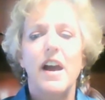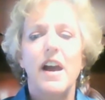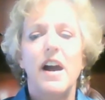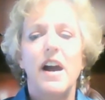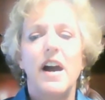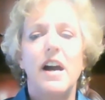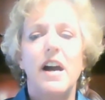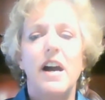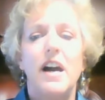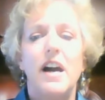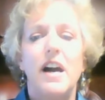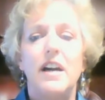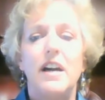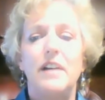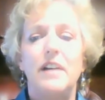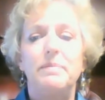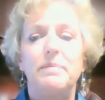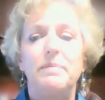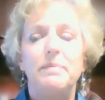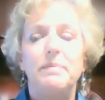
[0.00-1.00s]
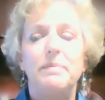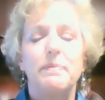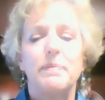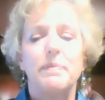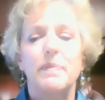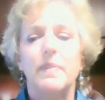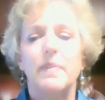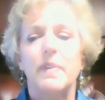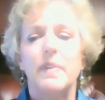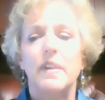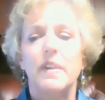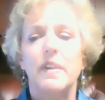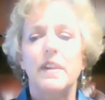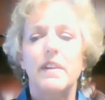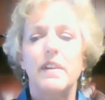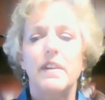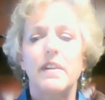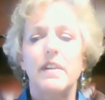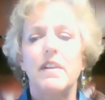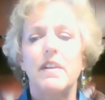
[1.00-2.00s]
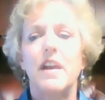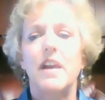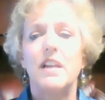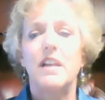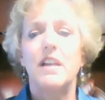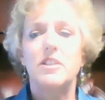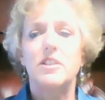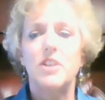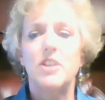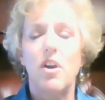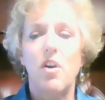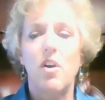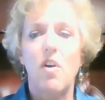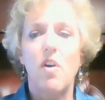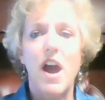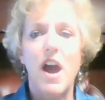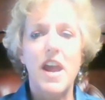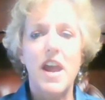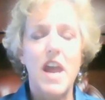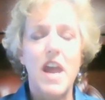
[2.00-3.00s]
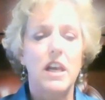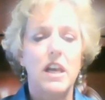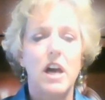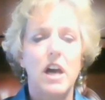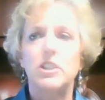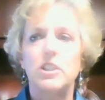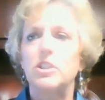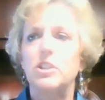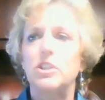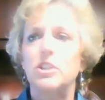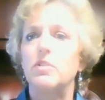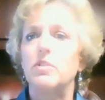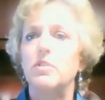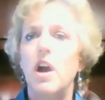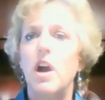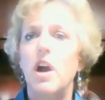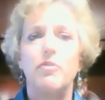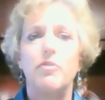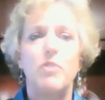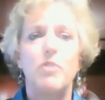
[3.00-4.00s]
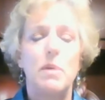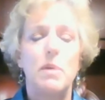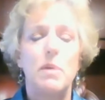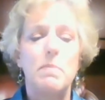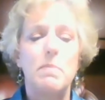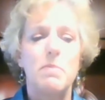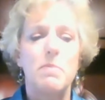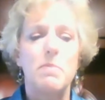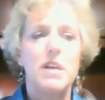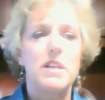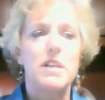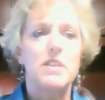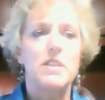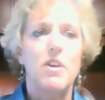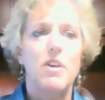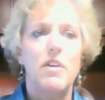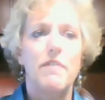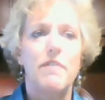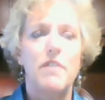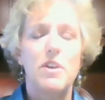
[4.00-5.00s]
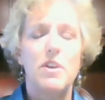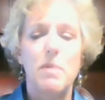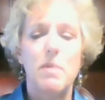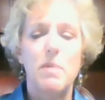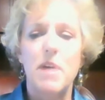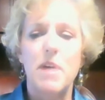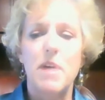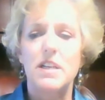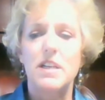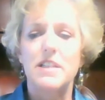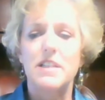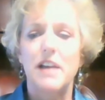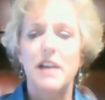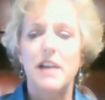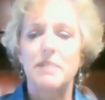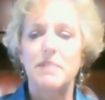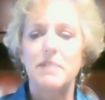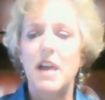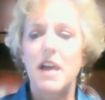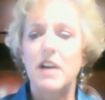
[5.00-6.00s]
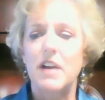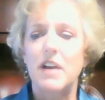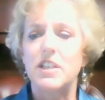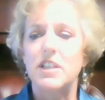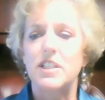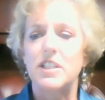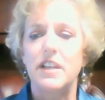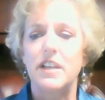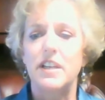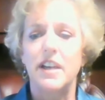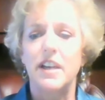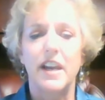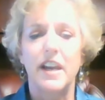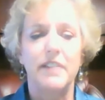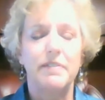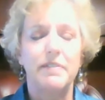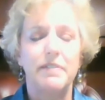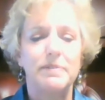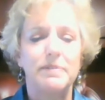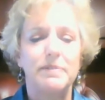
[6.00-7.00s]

And so I had lost you for a moment. So if you don't mind, just ask me that question again.